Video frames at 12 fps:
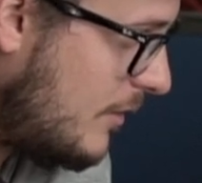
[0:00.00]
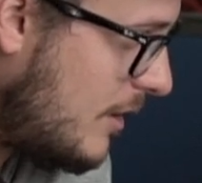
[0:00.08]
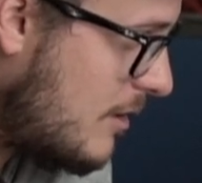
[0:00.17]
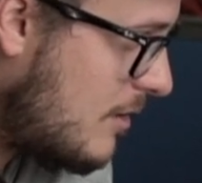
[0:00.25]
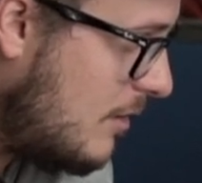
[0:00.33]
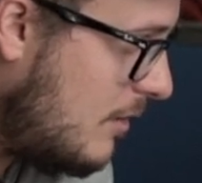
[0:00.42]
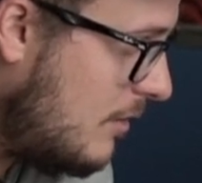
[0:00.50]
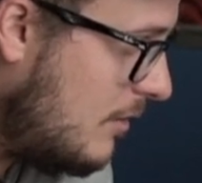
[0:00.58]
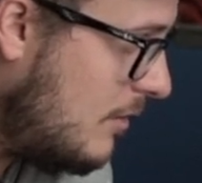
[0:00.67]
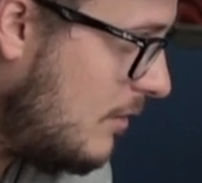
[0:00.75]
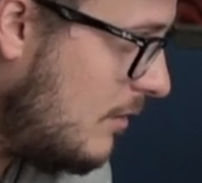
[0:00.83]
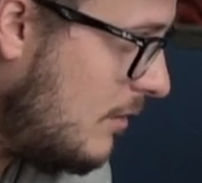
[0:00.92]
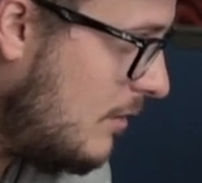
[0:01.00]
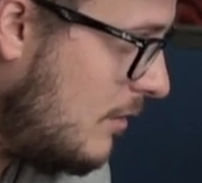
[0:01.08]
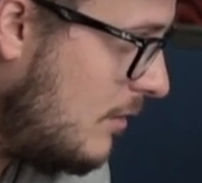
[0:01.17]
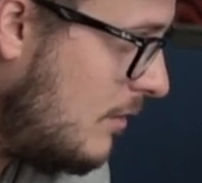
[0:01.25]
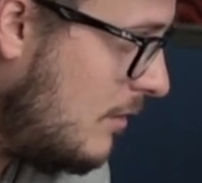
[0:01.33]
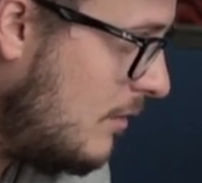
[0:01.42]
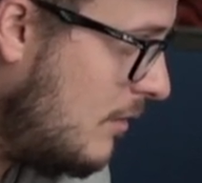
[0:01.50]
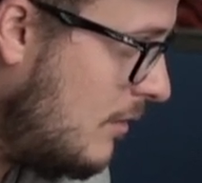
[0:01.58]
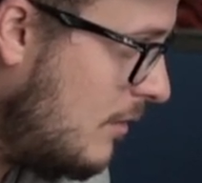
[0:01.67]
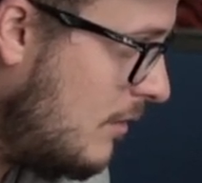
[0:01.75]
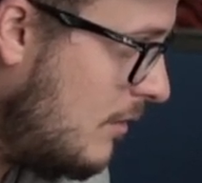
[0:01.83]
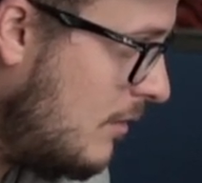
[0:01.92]
when the tutorial will
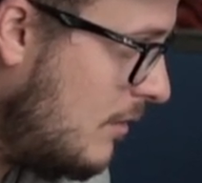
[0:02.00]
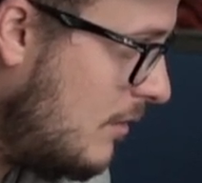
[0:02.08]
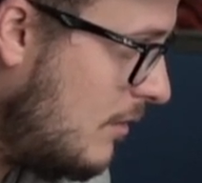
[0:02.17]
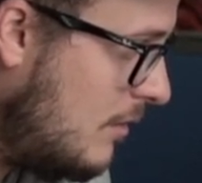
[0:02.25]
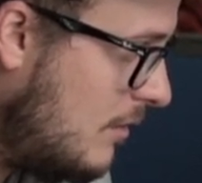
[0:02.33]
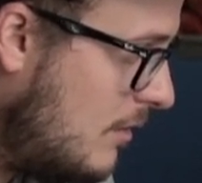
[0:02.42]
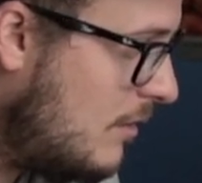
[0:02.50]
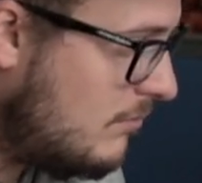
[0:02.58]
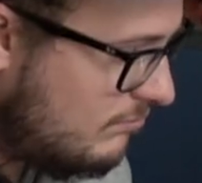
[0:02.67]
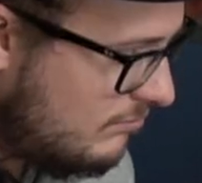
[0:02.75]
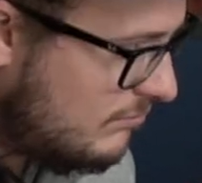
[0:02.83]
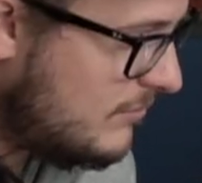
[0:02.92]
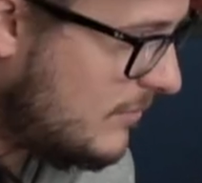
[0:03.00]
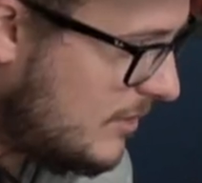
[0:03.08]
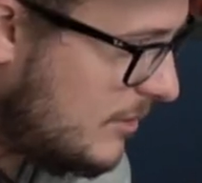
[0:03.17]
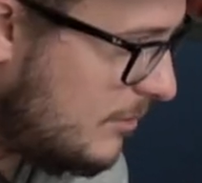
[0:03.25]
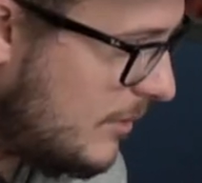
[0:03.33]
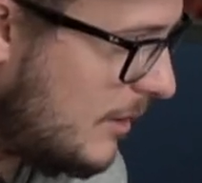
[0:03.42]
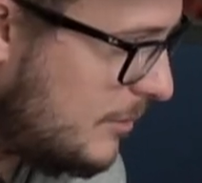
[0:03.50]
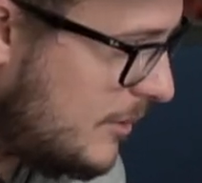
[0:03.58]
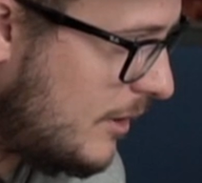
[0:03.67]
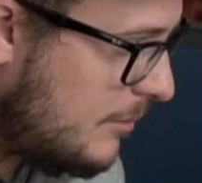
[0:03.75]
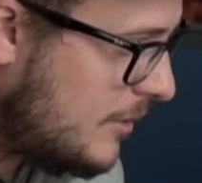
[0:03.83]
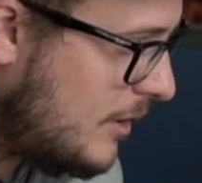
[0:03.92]
be redesigned, we're going to
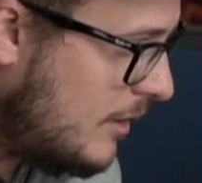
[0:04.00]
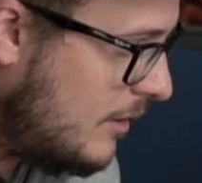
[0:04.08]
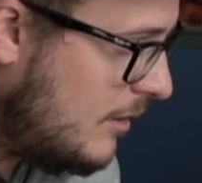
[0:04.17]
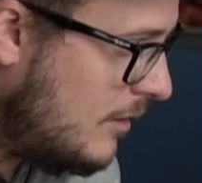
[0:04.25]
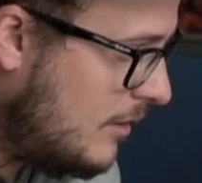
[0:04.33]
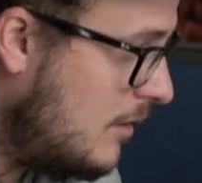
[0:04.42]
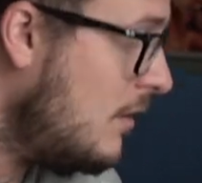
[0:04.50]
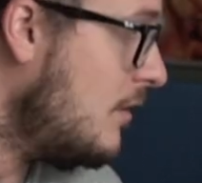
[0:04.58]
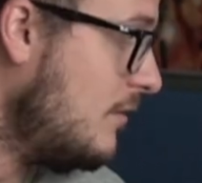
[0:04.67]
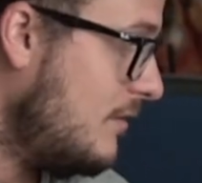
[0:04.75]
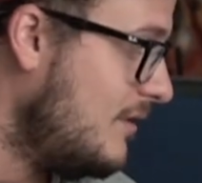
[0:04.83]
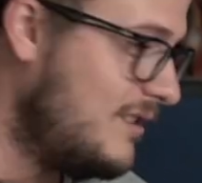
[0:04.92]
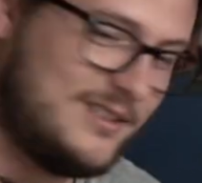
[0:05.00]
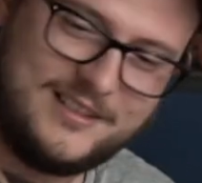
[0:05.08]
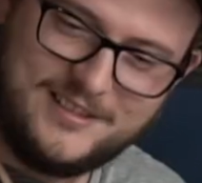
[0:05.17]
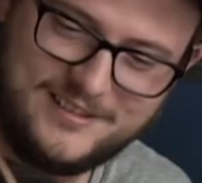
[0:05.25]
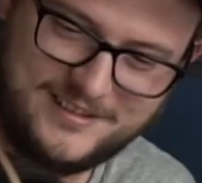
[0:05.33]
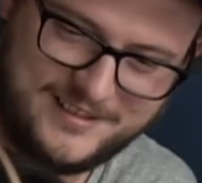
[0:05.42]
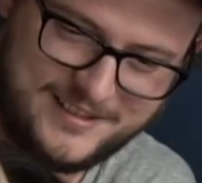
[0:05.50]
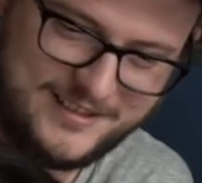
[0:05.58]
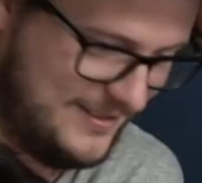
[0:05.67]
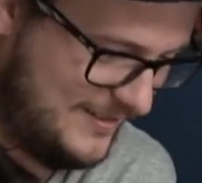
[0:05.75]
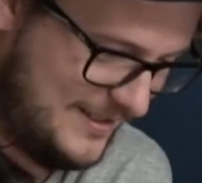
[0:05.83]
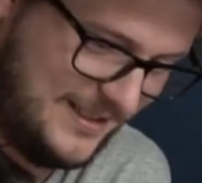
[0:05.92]
retest it again through the playtest, through
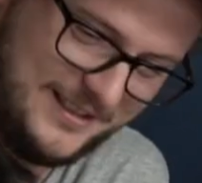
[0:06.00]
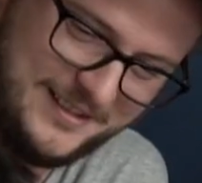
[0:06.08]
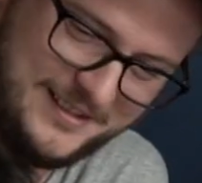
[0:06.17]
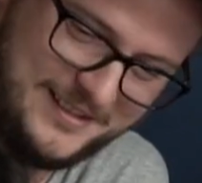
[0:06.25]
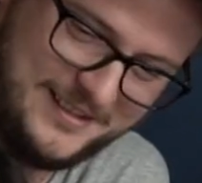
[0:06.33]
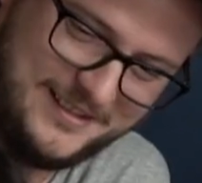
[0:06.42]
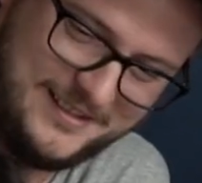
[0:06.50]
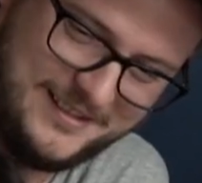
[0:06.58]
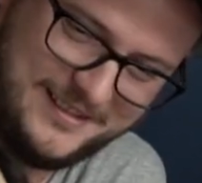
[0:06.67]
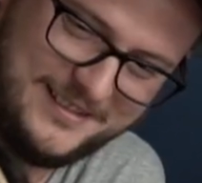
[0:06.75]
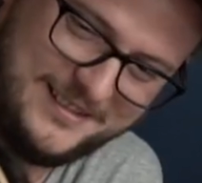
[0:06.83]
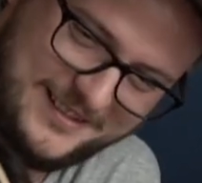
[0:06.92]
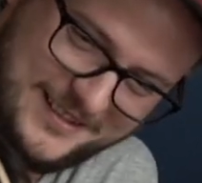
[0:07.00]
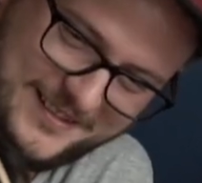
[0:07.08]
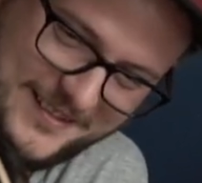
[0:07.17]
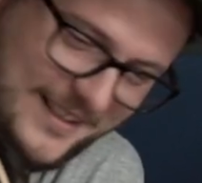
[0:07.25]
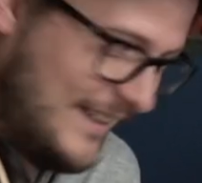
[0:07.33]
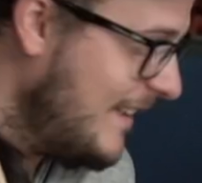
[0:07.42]
the questionnaires, and then we're going